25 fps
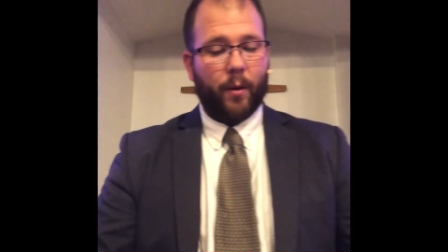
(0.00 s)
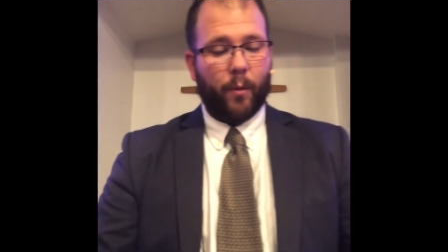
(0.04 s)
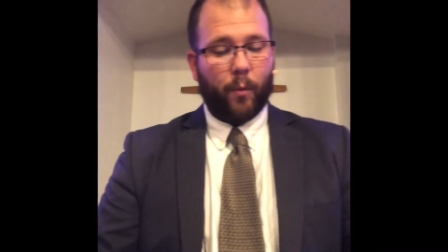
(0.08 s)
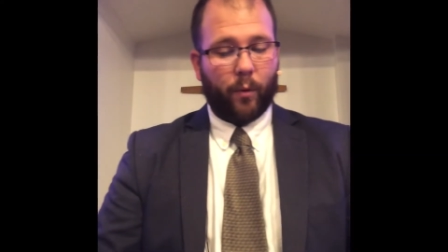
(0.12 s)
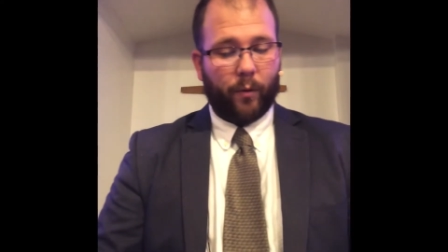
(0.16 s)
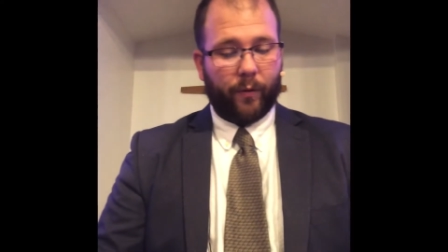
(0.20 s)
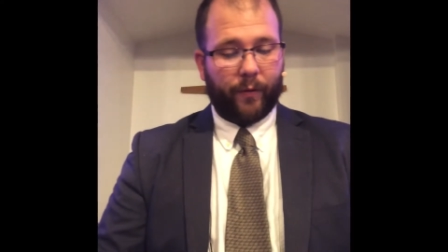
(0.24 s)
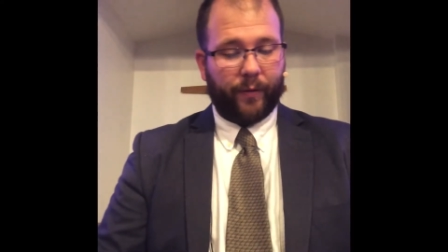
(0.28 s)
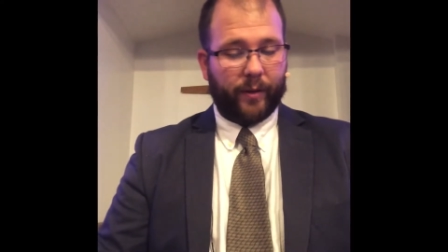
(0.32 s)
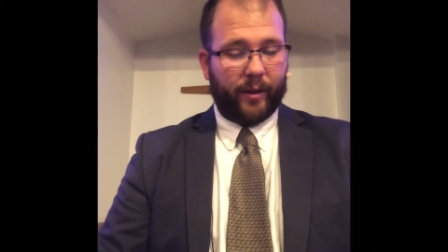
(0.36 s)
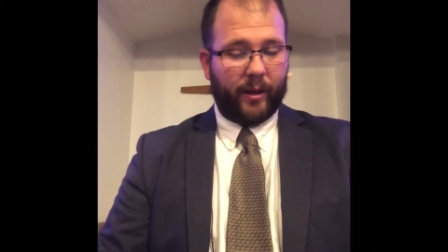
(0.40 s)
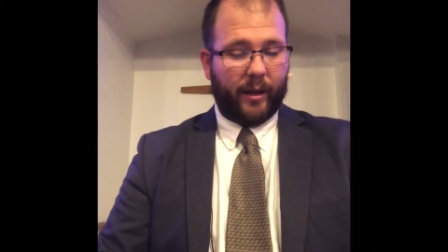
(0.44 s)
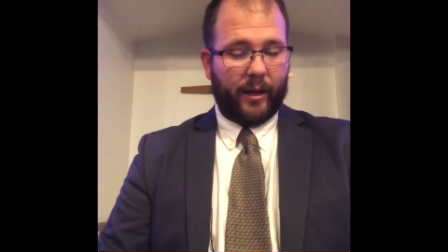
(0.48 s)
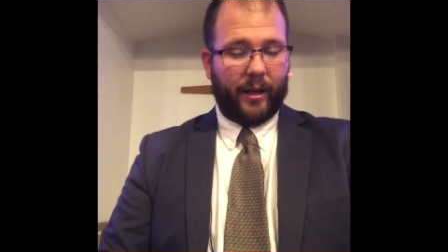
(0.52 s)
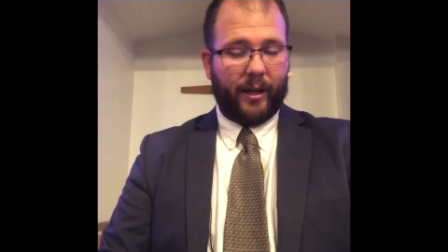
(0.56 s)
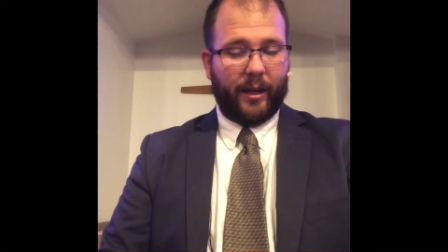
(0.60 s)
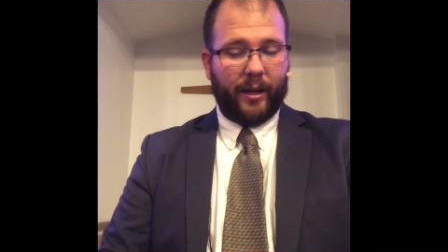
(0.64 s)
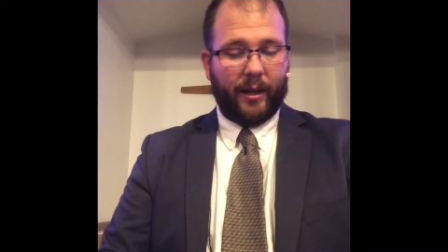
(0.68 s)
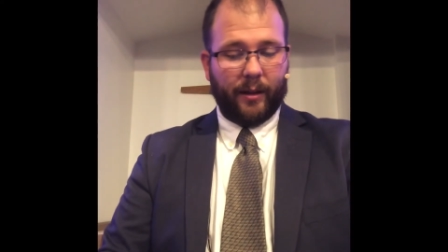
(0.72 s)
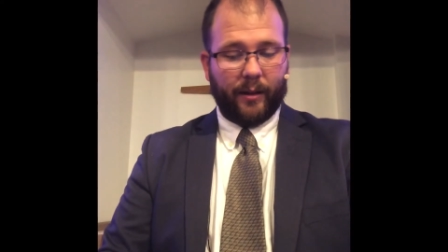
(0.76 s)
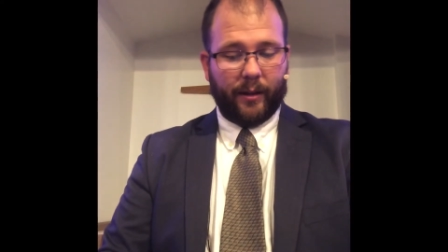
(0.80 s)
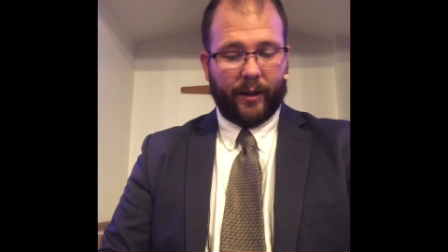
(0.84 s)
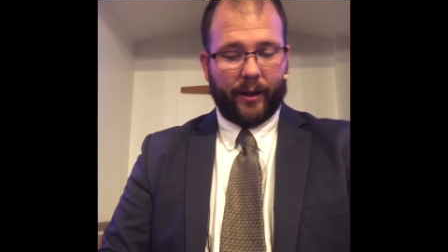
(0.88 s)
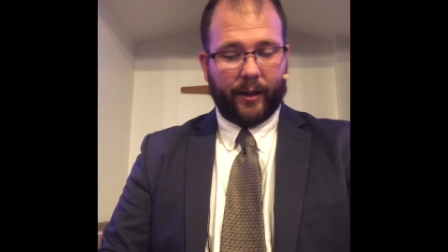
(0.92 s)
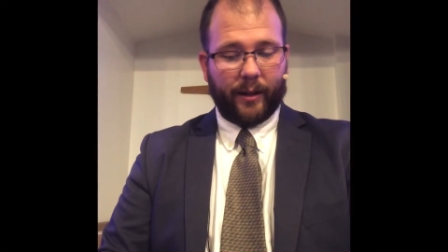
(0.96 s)
were for the
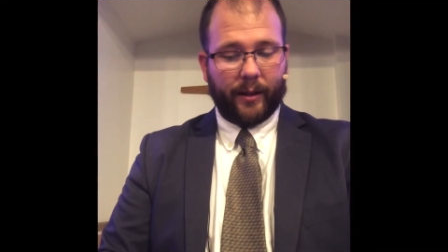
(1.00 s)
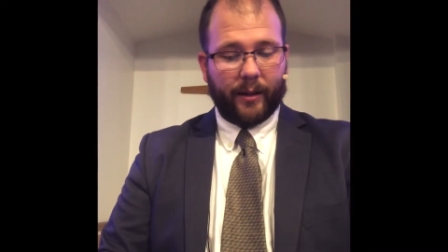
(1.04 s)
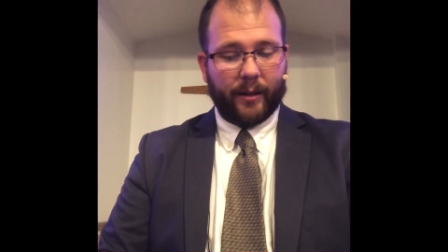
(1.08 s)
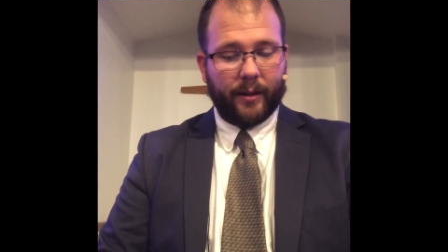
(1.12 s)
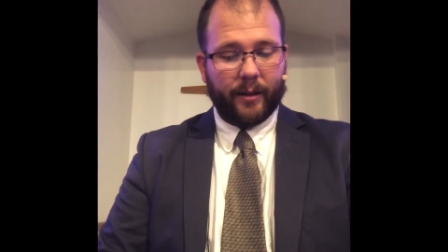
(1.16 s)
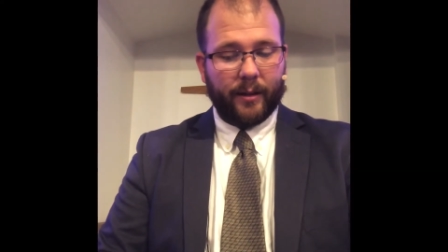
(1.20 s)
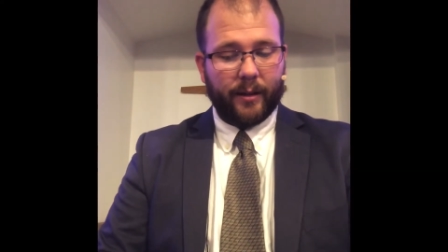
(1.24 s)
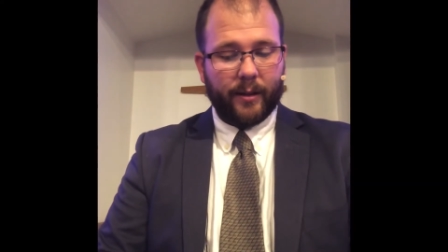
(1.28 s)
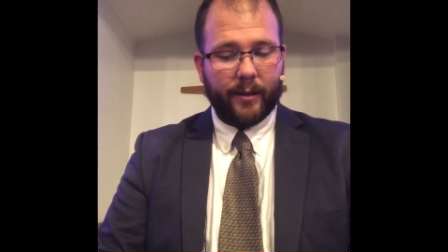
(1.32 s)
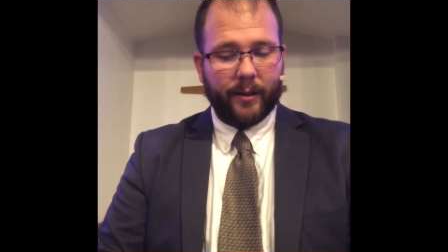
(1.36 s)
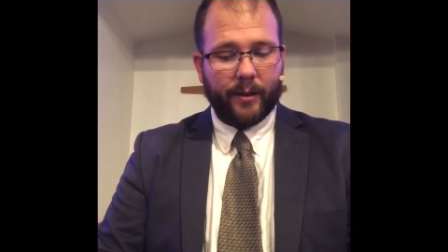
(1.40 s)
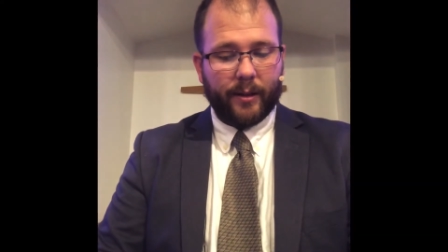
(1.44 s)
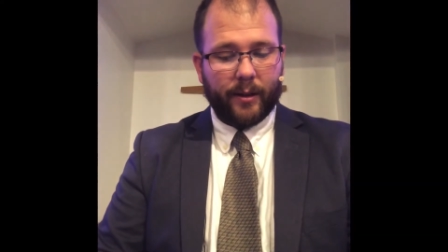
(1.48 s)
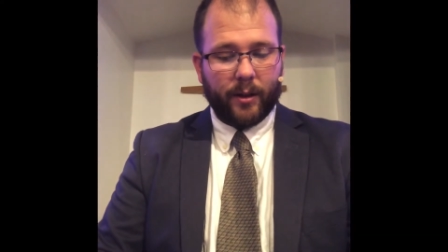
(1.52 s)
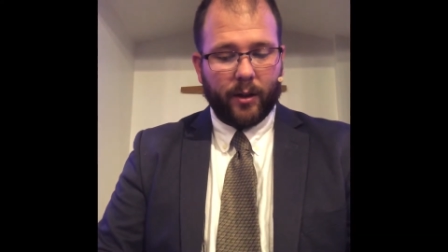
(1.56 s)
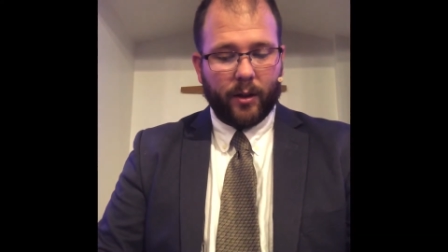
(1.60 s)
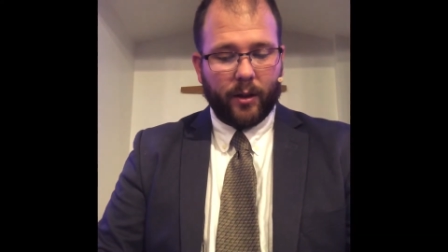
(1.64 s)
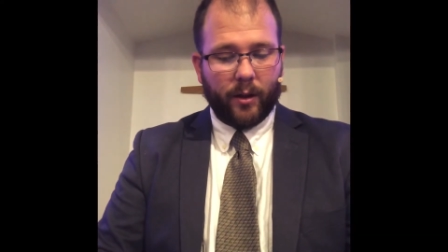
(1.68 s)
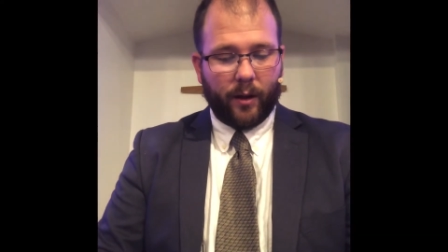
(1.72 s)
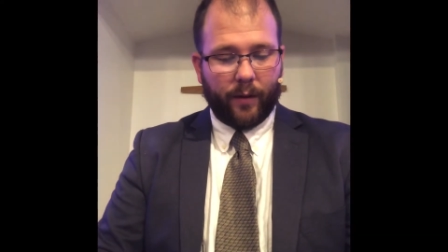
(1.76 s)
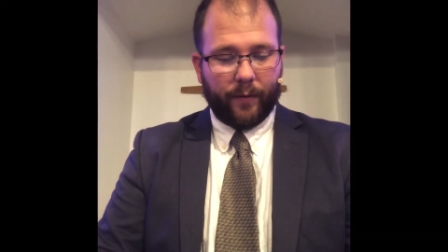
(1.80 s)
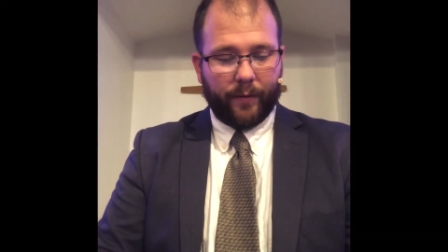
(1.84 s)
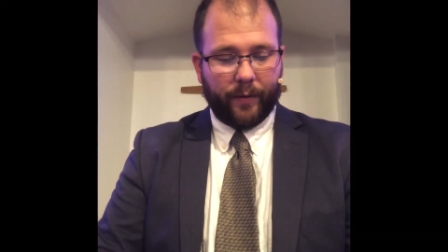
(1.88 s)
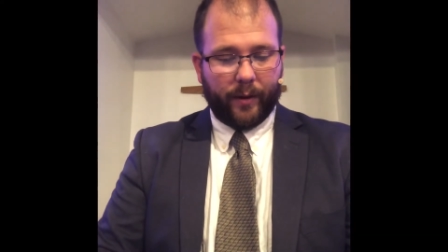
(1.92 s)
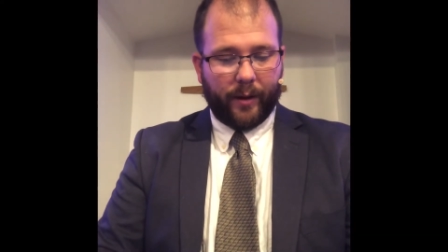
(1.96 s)
healing
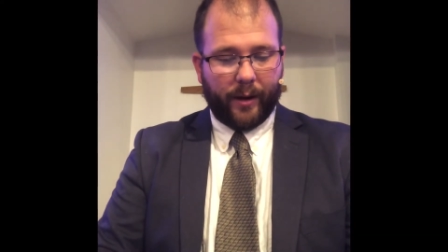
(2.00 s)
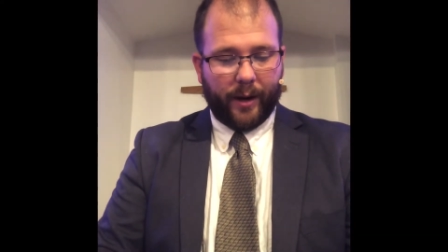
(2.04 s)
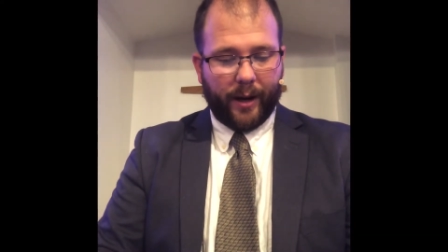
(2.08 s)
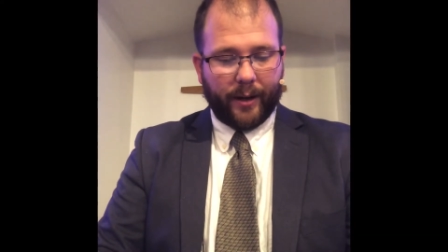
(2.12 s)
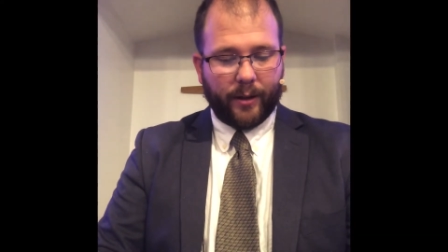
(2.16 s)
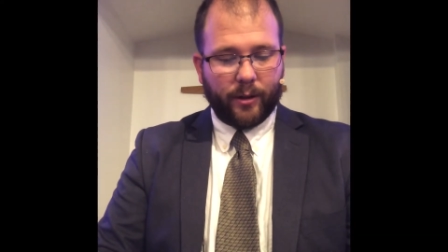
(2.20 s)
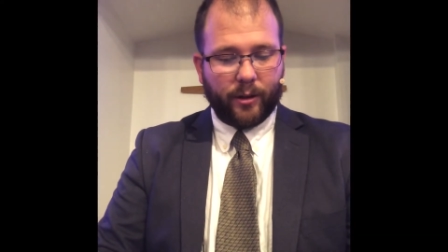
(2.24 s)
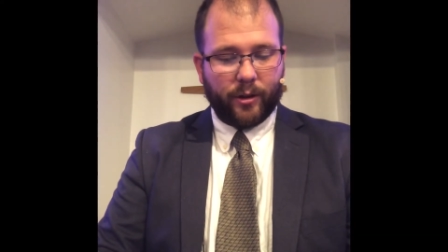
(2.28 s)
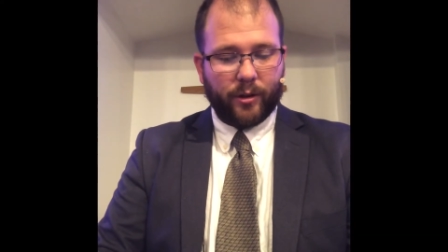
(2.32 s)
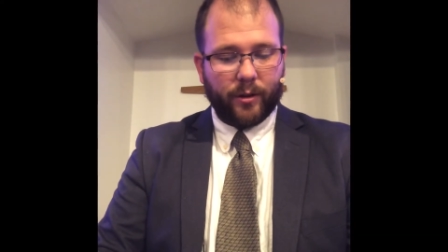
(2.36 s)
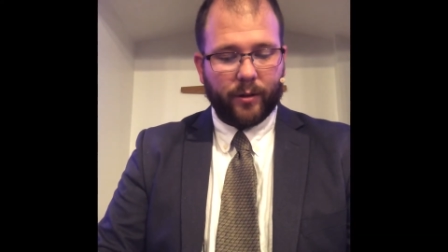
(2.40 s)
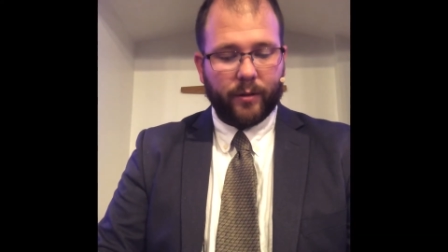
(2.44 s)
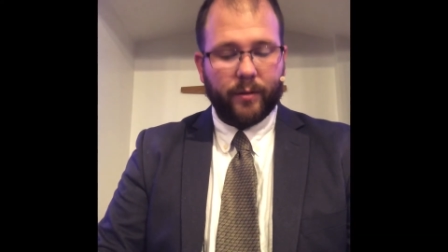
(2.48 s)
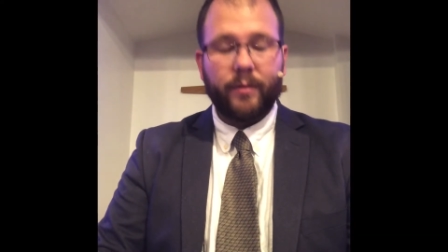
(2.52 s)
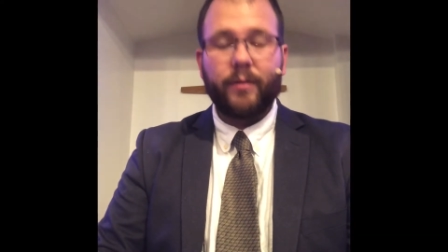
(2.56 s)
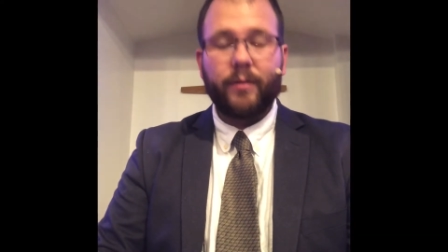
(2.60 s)
of the nation